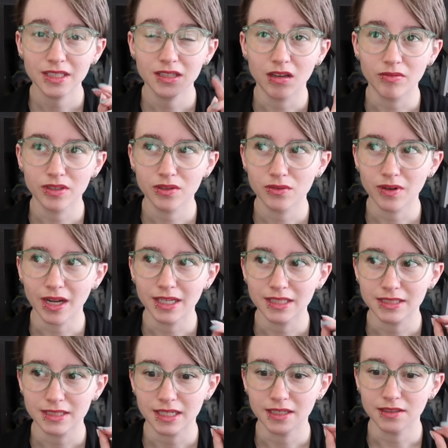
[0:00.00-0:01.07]
loving the writing
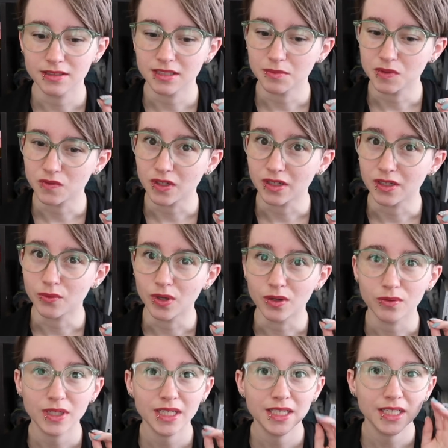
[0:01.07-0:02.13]
style, seems very well
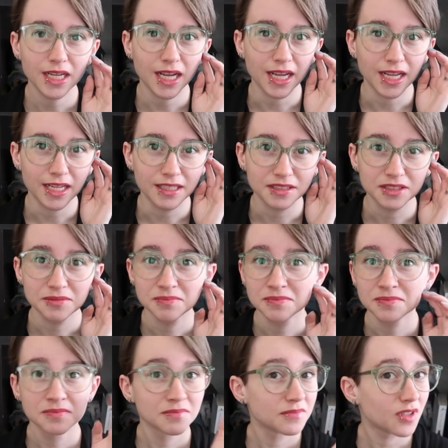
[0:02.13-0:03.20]
written, and
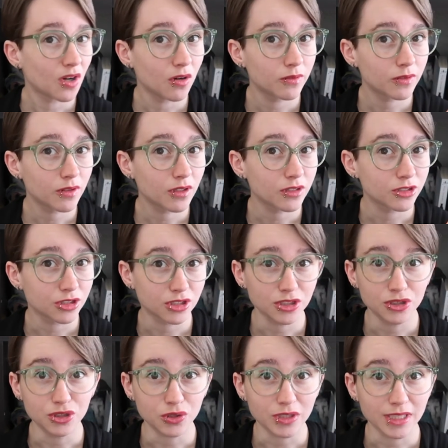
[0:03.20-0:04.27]
overall just
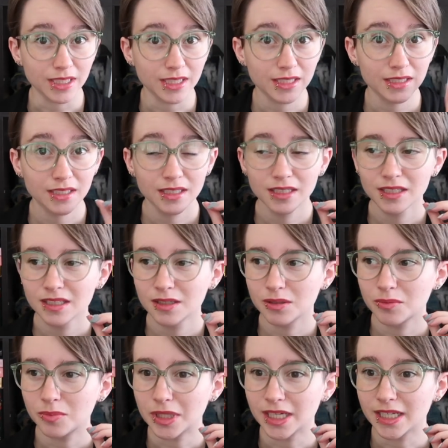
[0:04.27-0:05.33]
enjoying it.
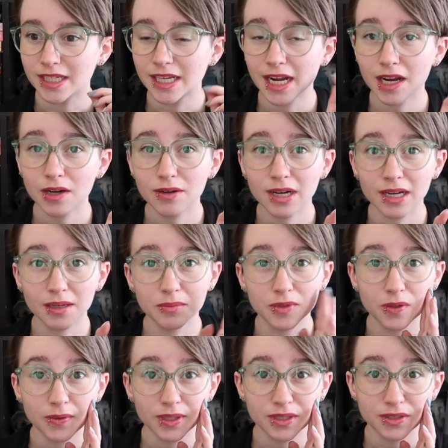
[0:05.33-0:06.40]
But now I'm
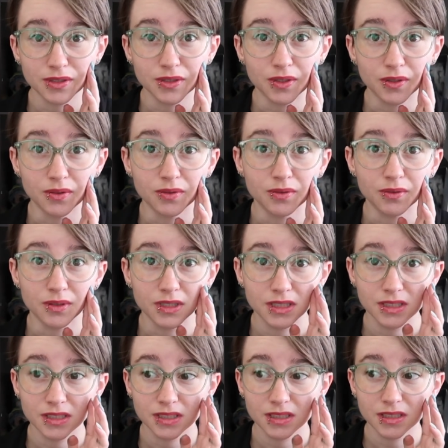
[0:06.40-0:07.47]
going to go
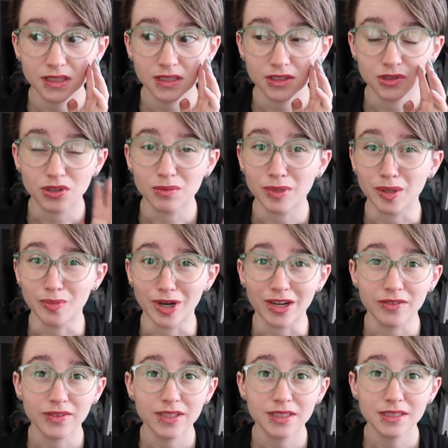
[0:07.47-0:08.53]
enjoy my
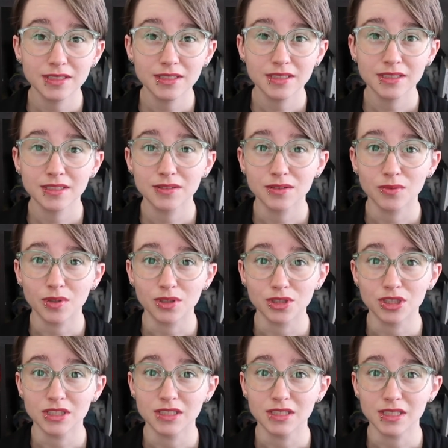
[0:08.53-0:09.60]
breakfast while
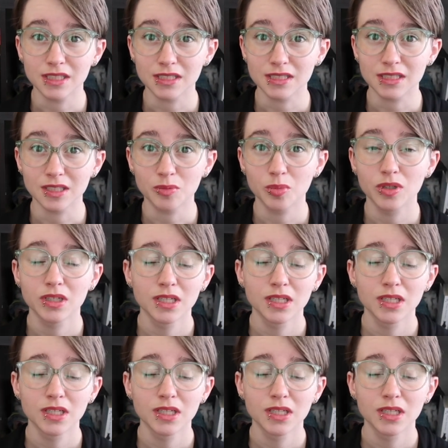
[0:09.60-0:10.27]
she's asleep